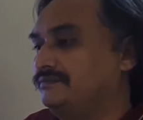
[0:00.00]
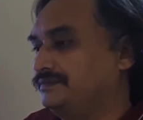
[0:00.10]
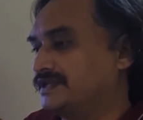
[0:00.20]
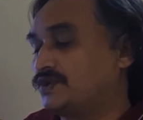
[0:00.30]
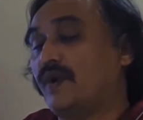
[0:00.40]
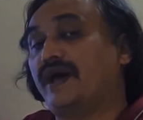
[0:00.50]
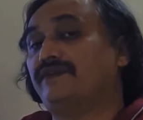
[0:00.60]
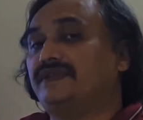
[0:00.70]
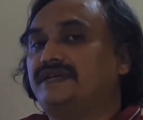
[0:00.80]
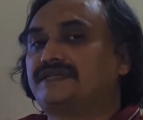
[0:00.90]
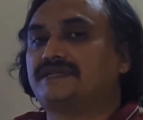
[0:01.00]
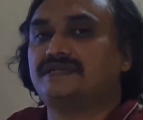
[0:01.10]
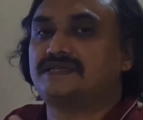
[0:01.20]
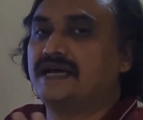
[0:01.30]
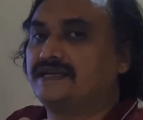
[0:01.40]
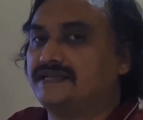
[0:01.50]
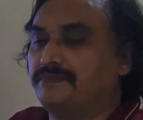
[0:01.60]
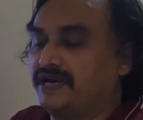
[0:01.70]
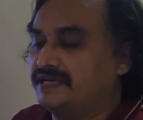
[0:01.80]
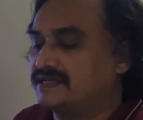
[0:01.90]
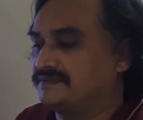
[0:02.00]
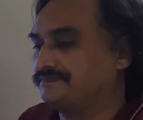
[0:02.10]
square of the distance that separates